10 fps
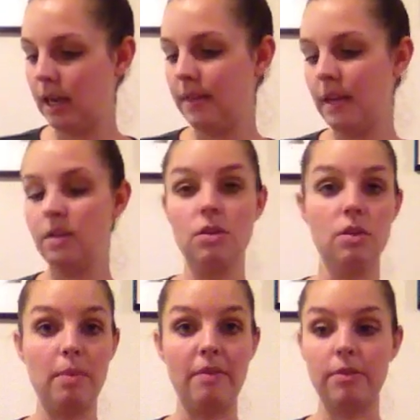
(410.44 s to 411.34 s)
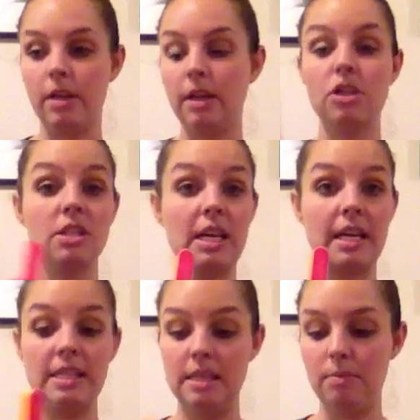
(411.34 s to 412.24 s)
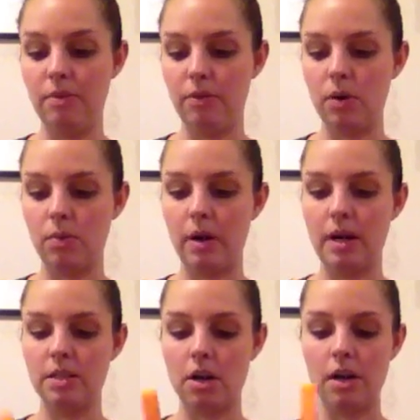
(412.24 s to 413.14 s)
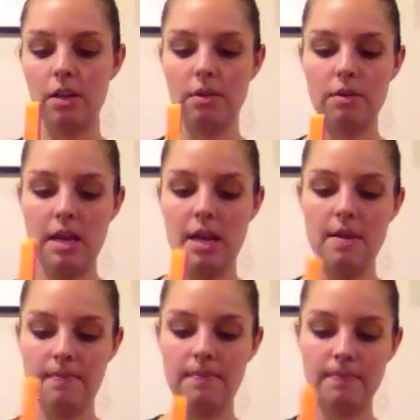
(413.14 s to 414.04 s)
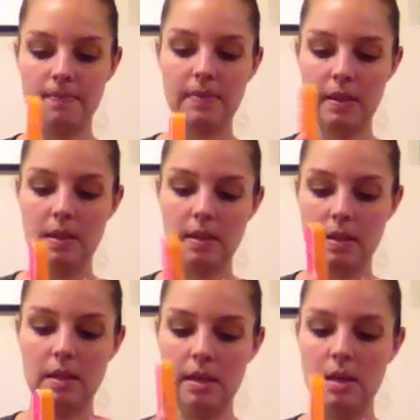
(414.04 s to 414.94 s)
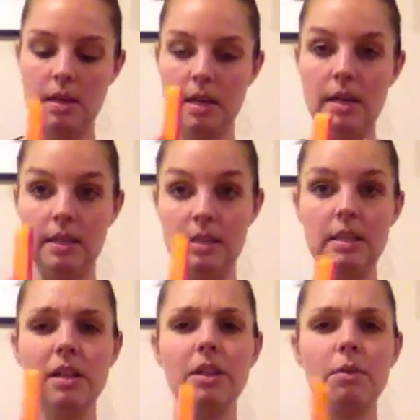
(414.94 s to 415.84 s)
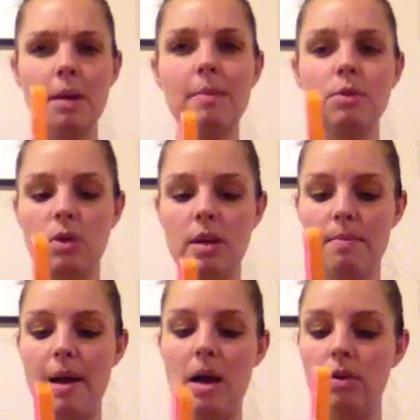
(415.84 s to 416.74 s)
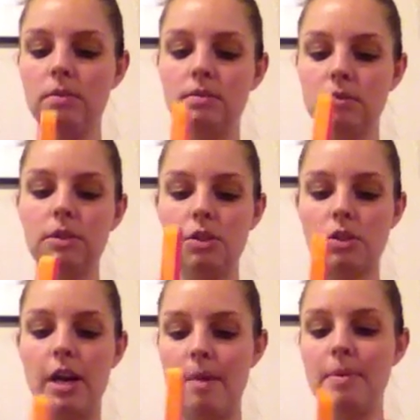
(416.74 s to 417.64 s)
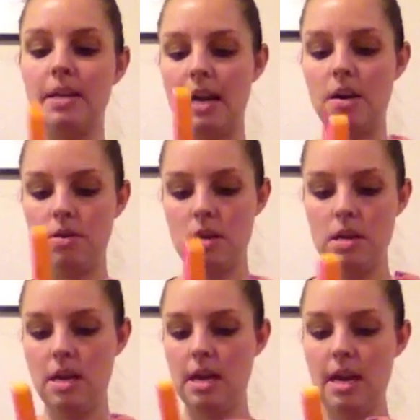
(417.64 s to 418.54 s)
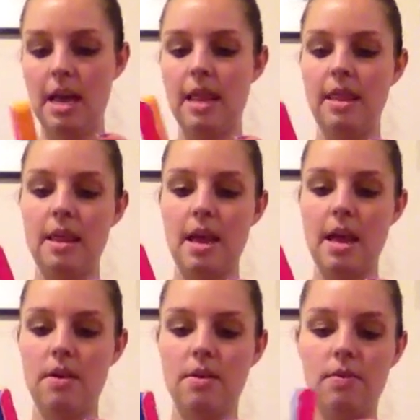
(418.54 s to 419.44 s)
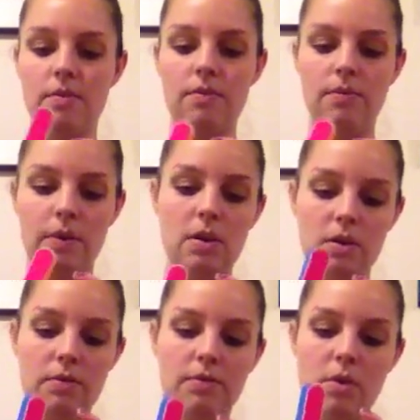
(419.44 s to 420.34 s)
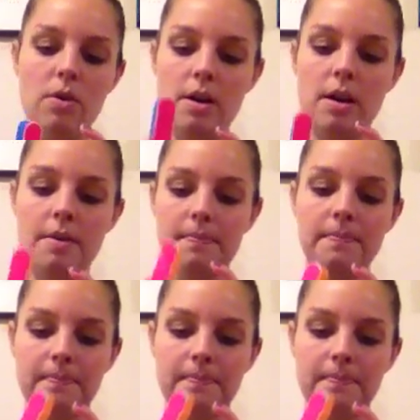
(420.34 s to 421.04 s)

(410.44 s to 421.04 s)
and then do the buffering, just like I did before, where I start at 3, and still at 3 I'm doing about straight up and down, and then we go to 4,